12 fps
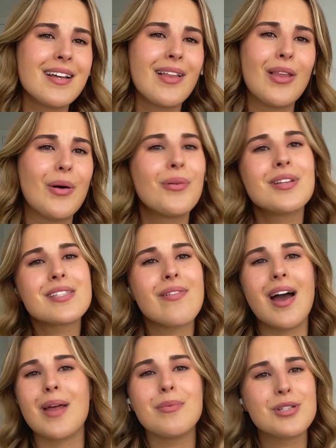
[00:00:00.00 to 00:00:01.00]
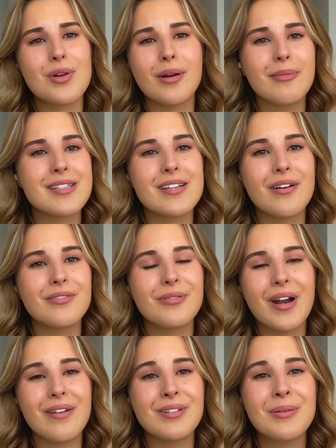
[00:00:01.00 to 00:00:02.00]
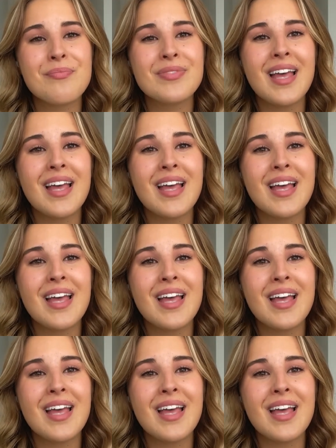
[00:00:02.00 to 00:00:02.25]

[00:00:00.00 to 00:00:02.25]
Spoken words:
alone, it's fine. I'm enjoying myself, whatever.